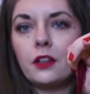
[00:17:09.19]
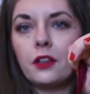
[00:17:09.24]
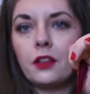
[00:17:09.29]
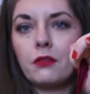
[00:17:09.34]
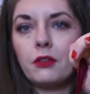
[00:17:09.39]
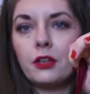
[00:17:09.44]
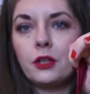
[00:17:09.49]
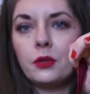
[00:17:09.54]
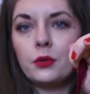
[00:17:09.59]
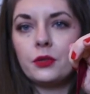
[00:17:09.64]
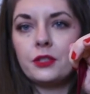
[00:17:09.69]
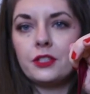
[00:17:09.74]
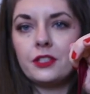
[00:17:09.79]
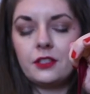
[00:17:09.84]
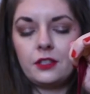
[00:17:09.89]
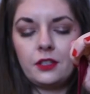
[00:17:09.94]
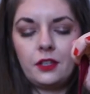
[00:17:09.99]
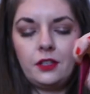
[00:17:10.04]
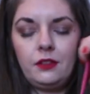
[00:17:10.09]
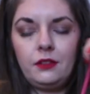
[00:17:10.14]
Three
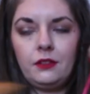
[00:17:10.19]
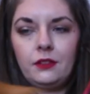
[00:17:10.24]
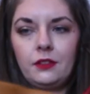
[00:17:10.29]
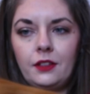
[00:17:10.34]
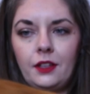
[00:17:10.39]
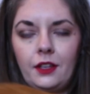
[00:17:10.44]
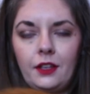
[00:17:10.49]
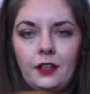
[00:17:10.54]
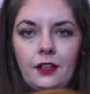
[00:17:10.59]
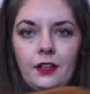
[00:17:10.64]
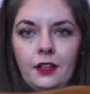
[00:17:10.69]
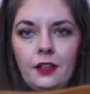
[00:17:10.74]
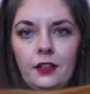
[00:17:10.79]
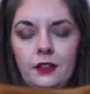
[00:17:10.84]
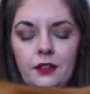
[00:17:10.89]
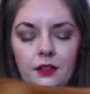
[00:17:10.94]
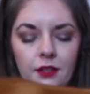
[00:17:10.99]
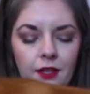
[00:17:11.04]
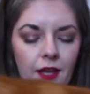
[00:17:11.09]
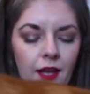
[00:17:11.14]
quarters done,
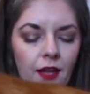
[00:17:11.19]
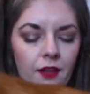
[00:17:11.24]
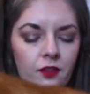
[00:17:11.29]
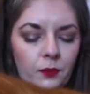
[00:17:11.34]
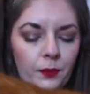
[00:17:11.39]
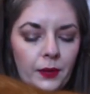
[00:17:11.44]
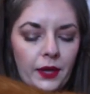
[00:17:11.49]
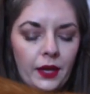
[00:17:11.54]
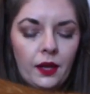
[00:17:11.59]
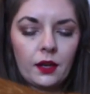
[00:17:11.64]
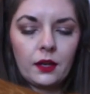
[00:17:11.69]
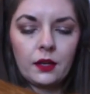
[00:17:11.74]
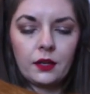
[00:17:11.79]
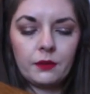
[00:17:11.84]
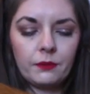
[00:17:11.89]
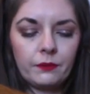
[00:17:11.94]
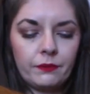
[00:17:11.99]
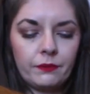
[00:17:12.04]
and the cat's back.